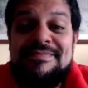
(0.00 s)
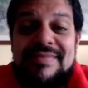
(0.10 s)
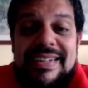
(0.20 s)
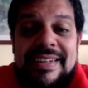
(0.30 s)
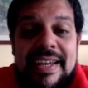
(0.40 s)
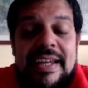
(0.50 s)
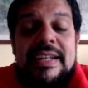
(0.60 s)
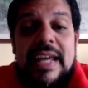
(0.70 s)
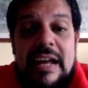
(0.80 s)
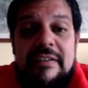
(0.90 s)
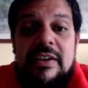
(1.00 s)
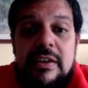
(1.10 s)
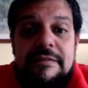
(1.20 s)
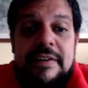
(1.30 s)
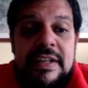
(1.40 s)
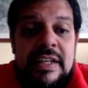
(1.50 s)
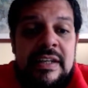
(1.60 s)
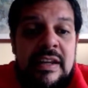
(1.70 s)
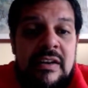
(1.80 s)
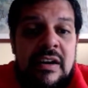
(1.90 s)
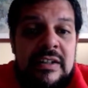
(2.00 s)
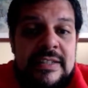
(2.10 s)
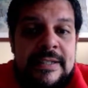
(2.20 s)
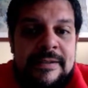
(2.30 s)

They have a good feed in hearts.